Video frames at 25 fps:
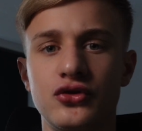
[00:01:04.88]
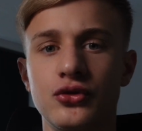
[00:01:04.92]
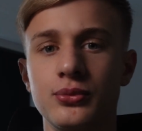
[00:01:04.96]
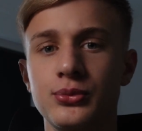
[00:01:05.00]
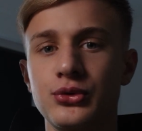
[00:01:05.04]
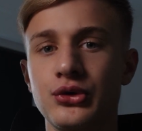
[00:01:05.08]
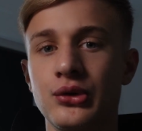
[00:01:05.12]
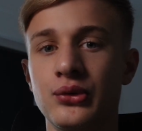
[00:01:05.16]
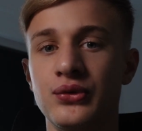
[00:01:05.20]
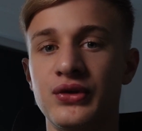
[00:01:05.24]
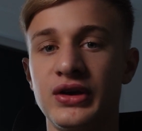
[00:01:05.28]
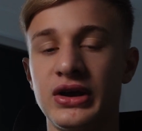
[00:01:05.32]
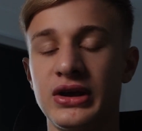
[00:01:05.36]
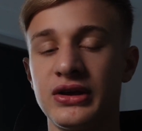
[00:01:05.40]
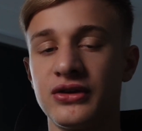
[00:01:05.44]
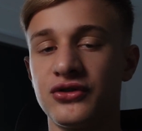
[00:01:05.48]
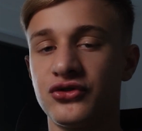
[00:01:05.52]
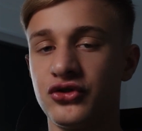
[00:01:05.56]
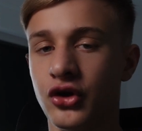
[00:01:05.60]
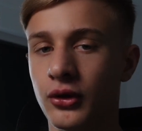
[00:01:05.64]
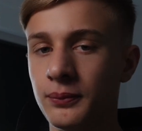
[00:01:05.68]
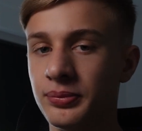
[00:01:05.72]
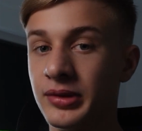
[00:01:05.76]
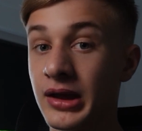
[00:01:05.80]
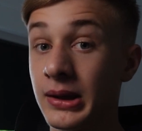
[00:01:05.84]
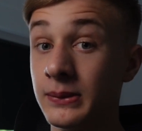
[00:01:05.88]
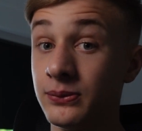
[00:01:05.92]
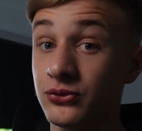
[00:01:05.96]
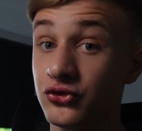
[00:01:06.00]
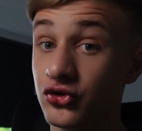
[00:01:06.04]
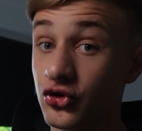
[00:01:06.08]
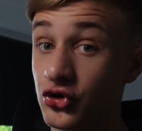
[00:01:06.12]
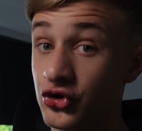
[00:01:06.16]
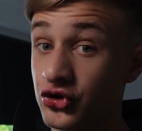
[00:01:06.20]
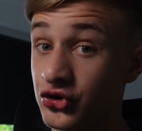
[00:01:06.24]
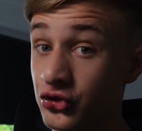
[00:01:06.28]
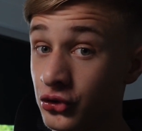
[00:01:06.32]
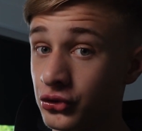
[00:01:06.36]
to music. Sometimes
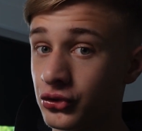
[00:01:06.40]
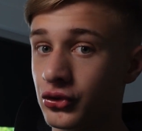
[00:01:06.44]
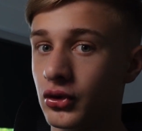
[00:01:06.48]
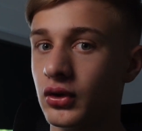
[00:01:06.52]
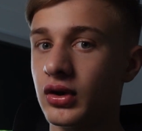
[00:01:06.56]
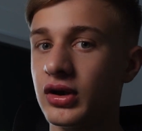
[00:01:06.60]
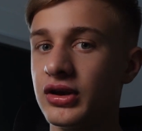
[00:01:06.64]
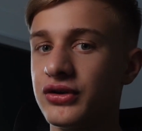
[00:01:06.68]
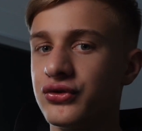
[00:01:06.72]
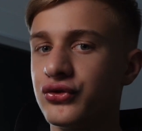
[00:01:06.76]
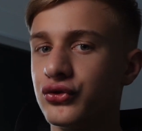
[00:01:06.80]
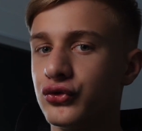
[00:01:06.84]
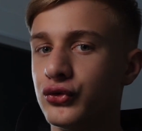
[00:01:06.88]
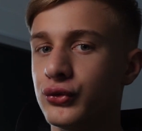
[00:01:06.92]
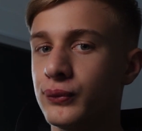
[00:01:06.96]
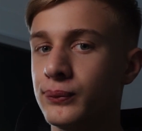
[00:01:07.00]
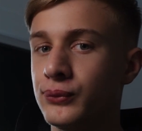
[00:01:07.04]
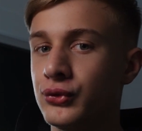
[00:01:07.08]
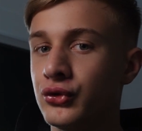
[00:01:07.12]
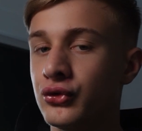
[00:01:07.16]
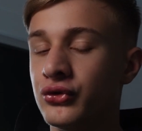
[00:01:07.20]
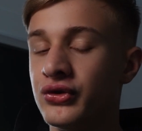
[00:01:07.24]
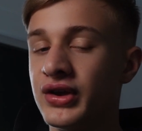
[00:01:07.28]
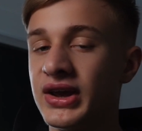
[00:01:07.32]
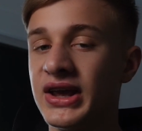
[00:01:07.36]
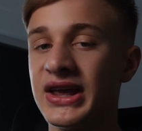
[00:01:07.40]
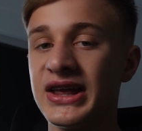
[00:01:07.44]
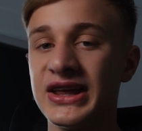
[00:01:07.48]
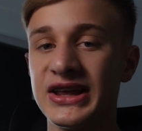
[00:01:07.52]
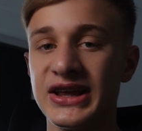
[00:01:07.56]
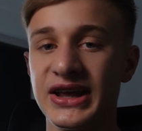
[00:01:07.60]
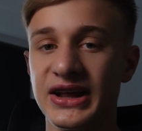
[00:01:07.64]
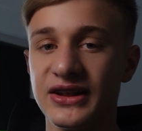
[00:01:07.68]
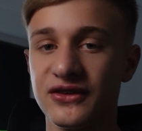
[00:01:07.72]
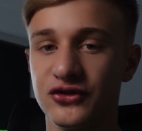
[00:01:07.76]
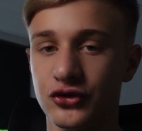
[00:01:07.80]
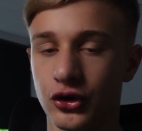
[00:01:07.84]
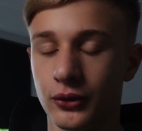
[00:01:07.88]
you should not listen to music
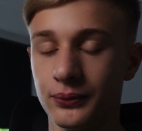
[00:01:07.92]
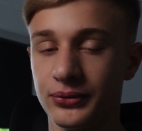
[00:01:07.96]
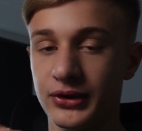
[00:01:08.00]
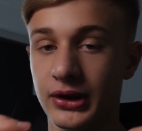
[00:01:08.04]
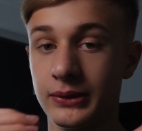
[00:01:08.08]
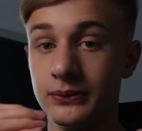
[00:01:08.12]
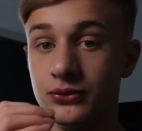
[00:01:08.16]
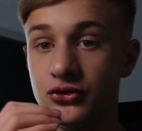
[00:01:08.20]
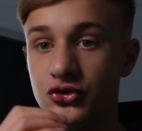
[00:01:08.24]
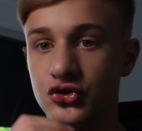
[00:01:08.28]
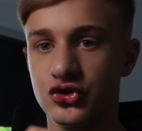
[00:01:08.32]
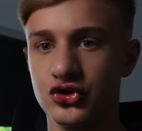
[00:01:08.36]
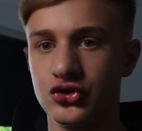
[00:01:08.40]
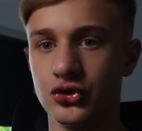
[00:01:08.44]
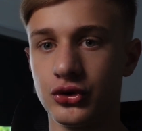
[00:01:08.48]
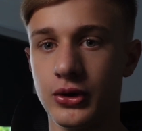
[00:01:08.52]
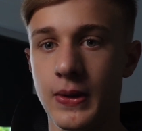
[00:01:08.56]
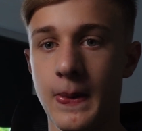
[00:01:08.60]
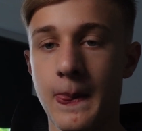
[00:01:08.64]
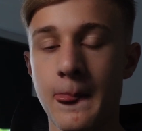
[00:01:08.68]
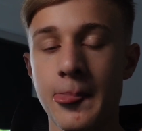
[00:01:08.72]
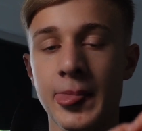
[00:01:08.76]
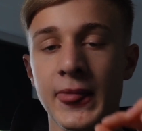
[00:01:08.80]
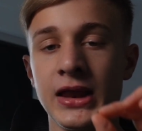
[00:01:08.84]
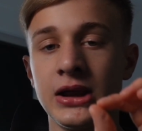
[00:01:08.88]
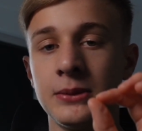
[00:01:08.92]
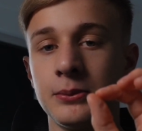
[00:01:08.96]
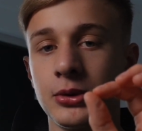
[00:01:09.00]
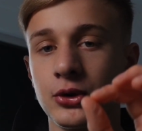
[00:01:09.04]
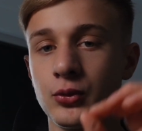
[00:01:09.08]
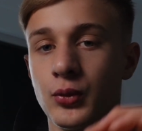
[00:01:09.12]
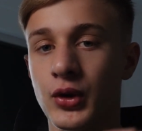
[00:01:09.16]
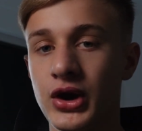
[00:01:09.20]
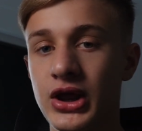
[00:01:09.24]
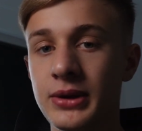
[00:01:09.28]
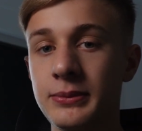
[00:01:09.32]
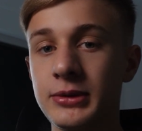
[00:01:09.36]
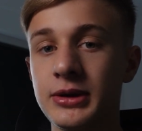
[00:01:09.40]
and sometimes you should. But
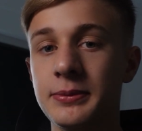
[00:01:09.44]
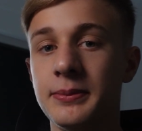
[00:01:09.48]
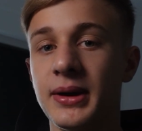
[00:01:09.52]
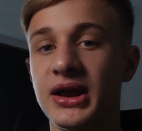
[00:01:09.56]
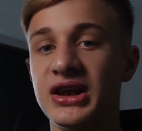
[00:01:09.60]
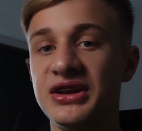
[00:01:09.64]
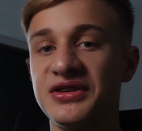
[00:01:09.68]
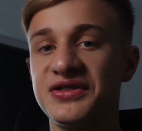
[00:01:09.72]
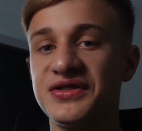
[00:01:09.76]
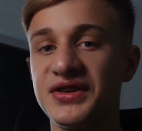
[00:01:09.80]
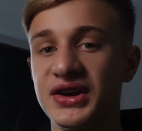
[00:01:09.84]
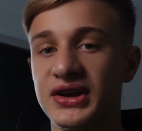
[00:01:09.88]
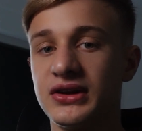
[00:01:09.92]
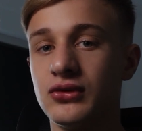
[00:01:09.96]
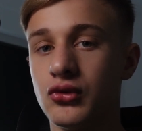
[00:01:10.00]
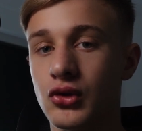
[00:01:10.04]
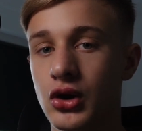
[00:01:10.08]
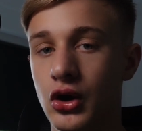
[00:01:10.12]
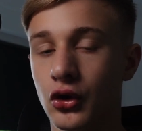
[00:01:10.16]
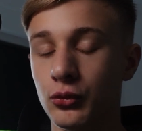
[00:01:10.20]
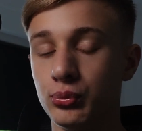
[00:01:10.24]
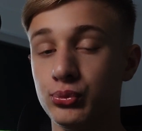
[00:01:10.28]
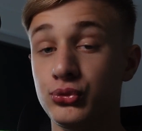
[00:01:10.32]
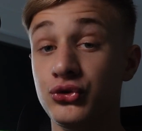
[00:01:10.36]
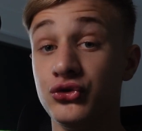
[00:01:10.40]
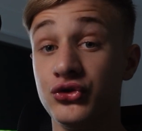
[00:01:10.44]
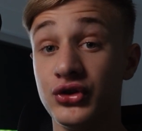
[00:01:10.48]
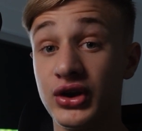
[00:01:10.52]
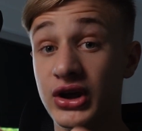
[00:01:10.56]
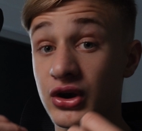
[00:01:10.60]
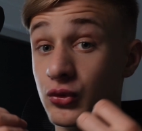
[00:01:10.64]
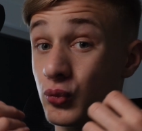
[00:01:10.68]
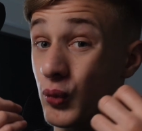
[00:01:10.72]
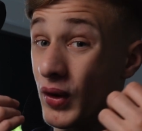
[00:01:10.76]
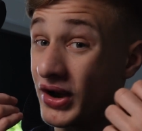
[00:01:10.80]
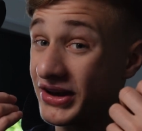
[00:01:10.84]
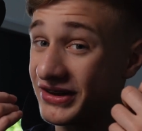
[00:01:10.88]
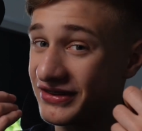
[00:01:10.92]
what I mean by listening to loud music
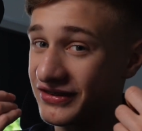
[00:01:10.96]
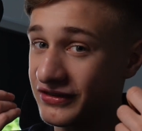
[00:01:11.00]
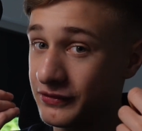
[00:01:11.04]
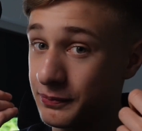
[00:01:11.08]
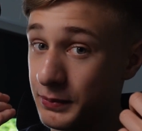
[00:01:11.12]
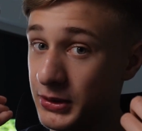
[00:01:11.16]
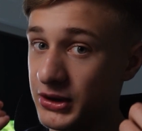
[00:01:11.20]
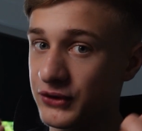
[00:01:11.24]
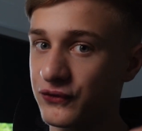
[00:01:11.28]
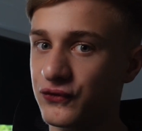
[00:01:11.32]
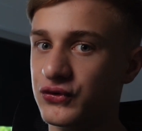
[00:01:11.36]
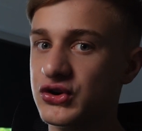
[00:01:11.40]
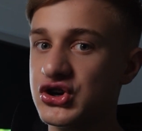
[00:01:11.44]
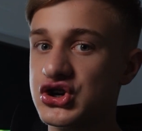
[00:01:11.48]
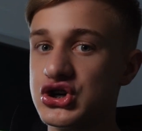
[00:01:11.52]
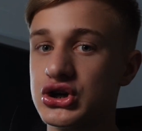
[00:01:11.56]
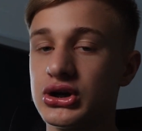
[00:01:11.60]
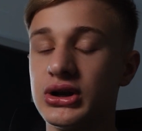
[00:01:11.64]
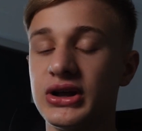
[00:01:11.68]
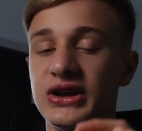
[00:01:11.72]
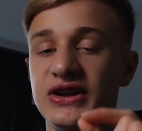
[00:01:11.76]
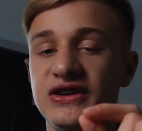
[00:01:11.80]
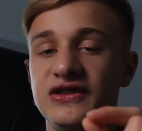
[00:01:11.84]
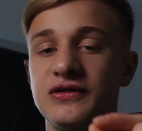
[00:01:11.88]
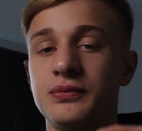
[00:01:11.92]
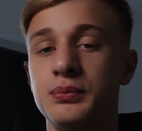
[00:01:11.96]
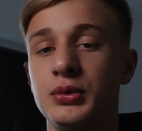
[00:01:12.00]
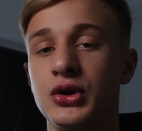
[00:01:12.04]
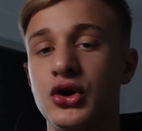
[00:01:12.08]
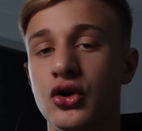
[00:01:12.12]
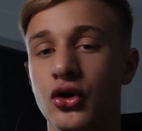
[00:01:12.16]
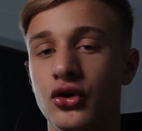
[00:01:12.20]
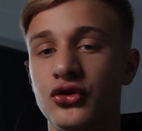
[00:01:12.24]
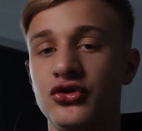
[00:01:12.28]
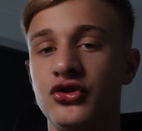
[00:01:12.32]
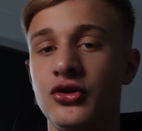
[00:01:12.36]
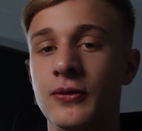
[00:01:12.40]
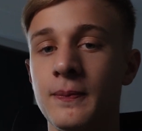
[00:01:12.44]
and why this is beneficial is
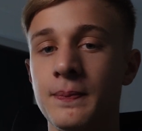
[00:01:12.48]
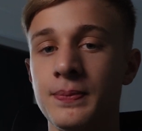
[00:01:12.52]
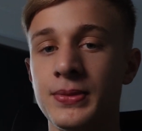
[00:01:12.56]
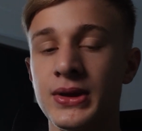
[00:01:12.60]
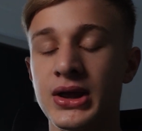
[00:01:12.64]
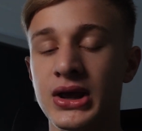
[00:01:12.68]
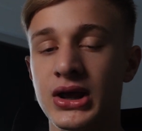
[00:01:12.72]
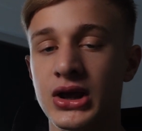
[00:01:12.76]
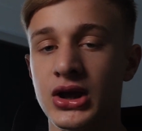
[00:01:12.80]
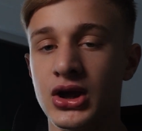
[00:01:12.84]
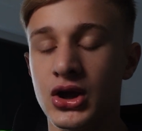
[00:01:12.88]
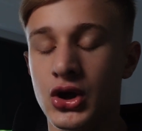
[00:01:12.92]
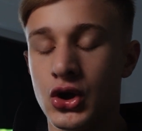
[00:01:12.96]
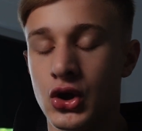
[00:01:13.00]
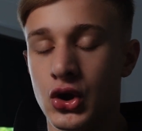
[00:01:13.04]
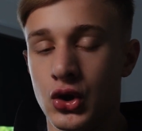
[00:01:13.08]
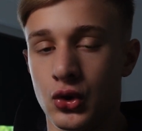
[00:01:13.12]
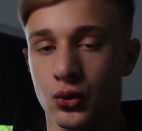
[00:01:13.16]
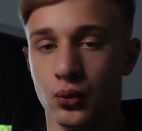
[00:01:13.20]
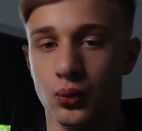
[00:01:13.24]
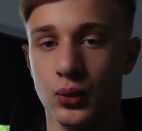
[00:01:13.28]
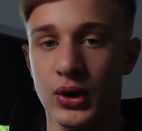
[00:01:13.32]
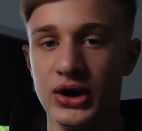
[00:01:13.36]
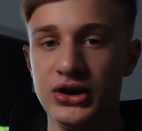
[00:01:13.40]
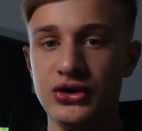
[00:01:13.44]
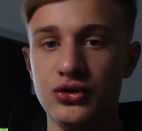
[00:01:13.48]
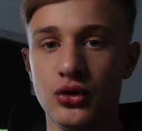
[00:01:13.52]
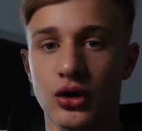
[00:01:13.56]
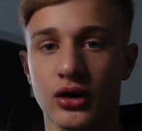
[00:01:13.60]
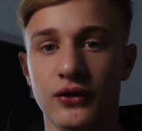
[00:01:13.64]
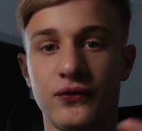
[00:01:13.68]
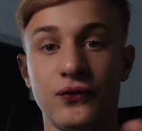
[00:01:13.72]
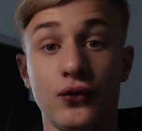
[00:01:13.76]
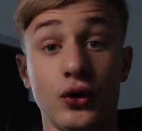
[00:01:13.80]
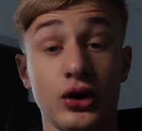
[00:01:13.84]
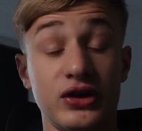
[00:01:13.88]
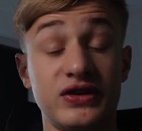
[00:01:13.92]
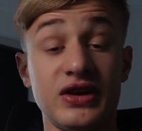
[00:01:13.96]
because when you are,
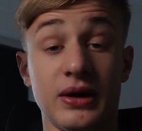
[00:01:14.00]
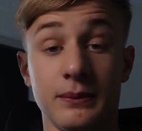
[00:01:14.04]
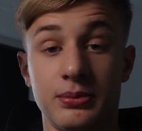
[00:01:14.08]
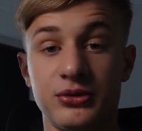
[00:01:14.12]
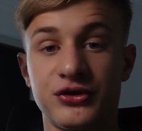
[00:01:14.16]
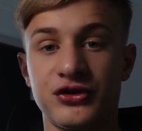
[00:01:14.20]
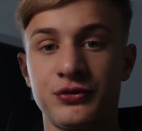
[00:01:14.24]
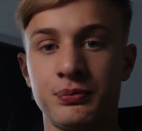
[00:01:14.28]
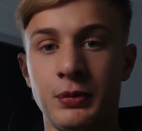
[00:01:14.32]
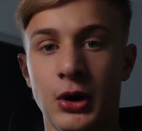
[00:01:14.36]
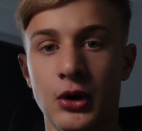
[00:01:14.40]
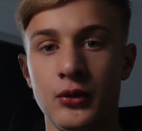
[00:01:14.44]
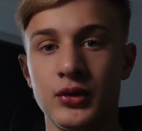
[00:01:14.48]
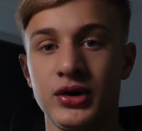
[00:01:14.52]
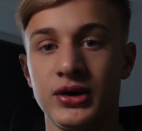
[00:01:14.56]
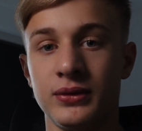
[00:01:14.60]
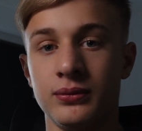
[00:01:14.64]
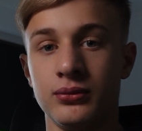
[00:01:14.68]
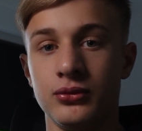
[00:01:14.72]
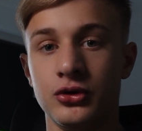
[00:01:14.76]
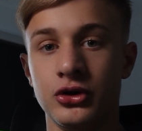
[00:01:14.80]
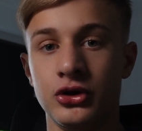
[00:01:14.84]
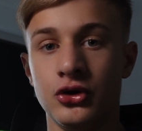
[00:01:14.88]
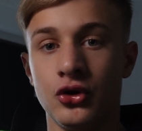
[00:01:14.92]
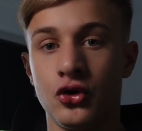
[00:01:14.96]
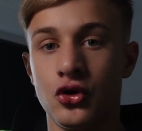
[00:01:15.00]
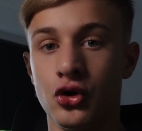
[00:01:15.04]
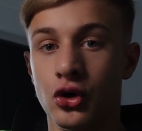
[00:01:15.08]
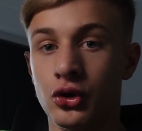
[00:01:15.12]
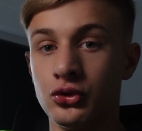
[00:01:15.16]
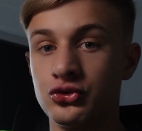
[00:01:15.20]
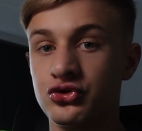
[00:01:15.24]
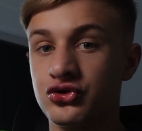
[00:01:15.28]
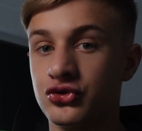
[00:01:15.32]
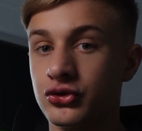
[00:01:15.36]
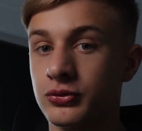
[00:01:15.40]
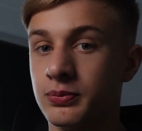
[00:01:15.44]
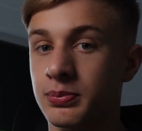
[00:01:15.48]
for example, sparring, your
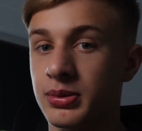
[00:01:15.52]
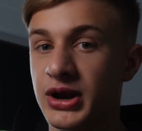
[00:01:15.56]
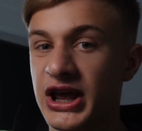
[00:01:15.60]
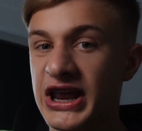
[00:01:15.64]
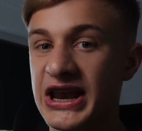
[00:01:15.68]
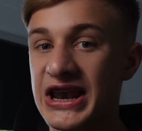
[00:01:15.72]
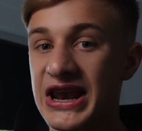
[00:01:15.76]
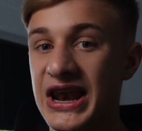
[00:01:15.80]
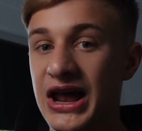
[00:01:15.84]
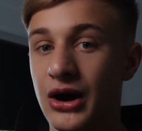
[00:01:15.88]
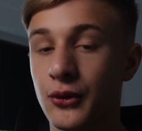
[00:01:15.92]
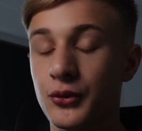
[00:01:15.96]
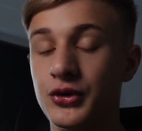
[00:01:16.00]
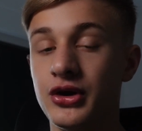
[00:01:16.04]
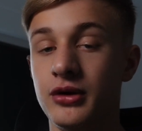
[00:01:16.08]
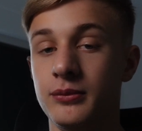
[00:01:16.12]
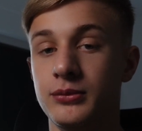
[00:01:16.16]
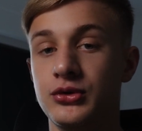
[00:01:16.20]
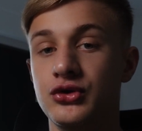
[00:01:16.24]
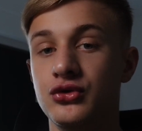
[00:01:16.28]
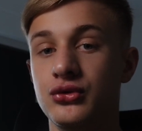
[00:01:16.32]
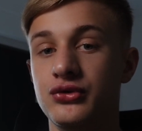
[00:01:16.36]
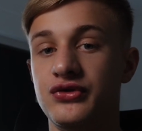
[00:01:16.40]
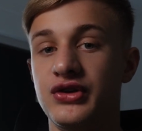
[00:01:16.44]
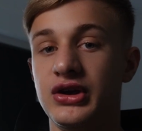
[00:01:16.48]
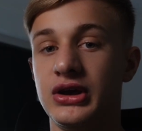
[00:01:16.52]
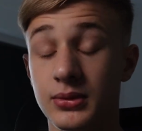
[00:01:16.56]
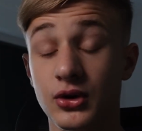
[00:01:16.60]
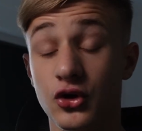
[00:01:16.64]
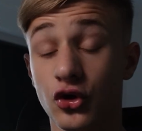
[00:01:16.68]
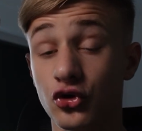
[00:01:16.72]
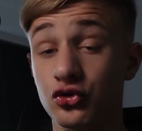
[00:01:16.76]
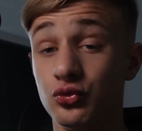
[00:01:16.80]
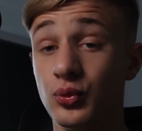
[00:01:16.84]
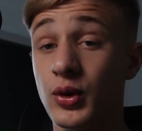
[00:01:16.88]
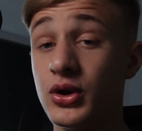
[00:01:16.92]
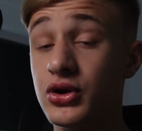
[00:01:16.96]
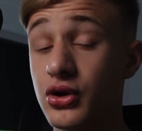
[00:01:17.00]
coach should play louder music
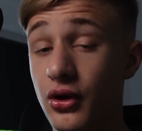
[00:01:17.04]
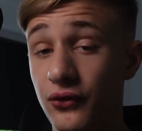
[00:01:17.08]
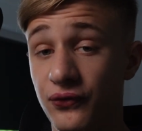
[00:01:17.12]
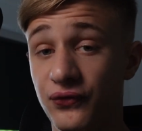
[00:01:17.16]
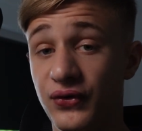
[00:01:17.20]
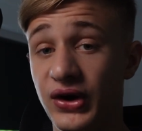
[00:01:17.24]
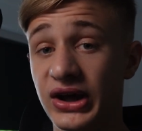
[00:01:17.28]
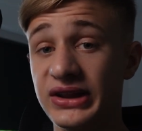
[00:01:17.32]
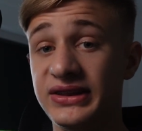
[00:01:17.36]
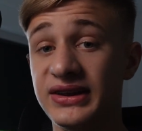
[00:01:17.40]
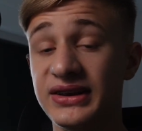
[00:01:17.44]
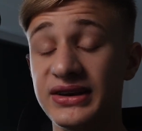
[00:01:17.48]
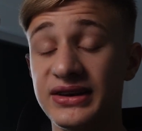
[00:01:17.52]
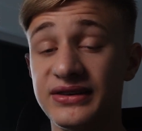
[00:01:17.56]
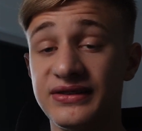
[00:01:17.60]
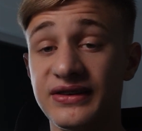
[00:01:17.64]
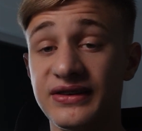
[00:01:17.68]
because when you're fighting,